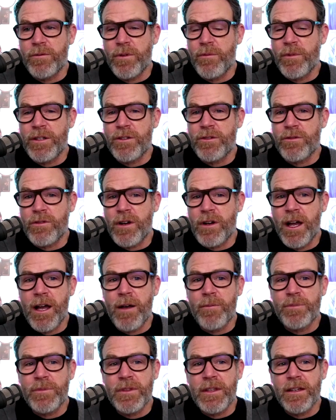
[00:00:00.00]

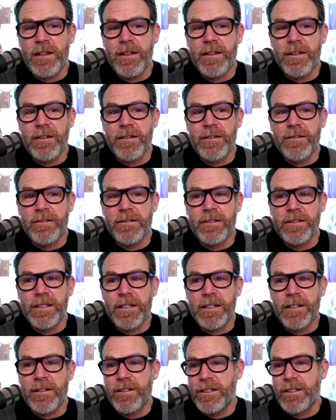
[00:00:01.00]
dropped
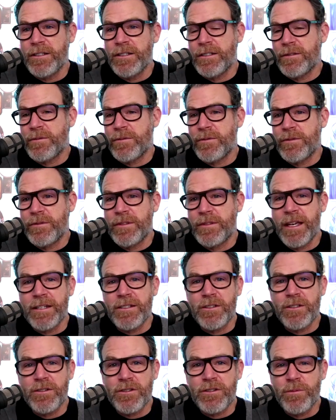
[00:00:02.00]
you just
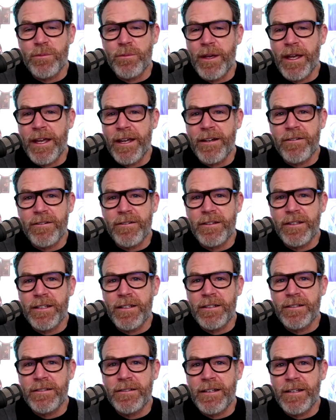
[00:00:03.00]
get your shabanger, and
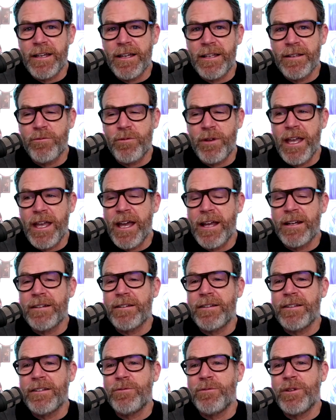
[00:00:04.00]
then
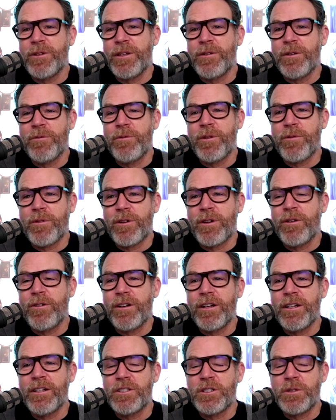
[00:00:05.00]
we were
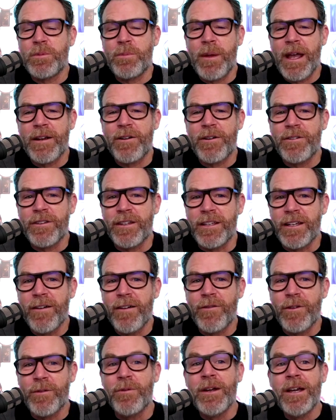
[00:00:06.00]
calling it a shabanger in the
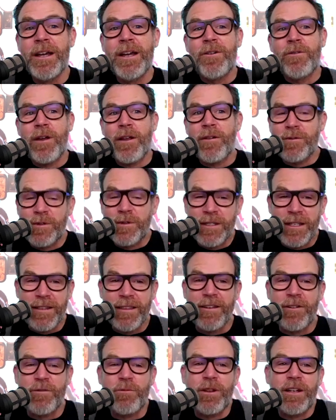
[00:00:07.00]
oven. We didn't sit
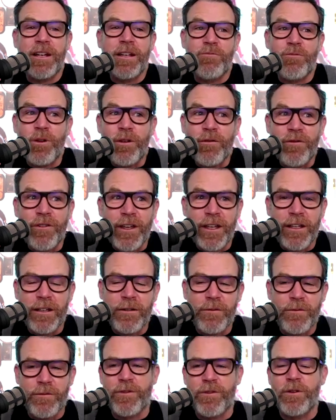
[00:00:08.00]
there and we didn't
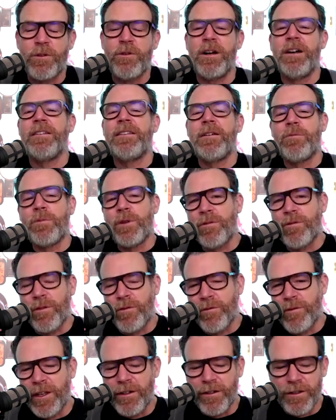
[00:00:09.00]
reveal them for a while, and then we
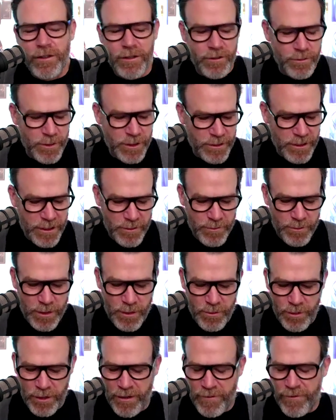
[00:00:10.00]
revealed them, and
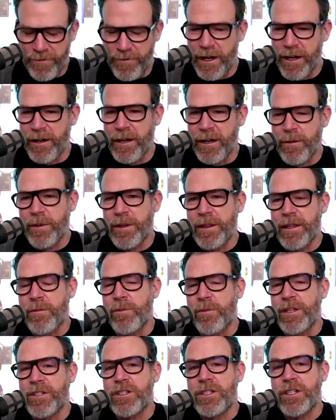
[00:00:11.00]
people got fired up, and
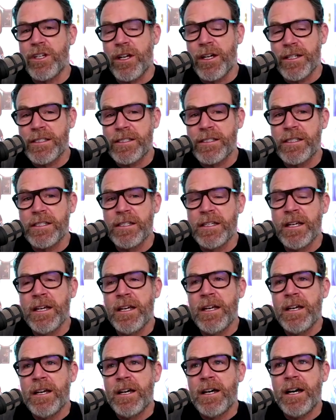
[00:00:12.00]
then we
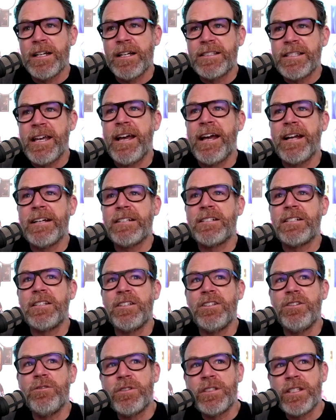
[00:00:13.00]
just attached
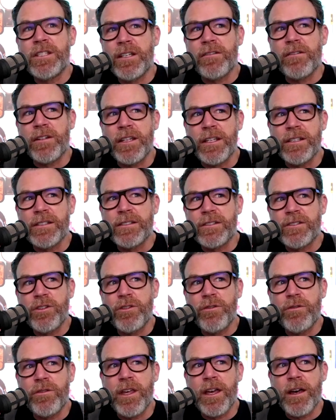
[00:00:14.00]
the utilities
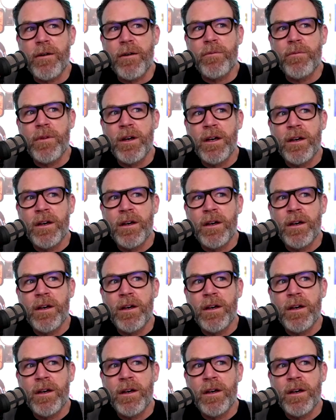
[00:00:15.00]
to them,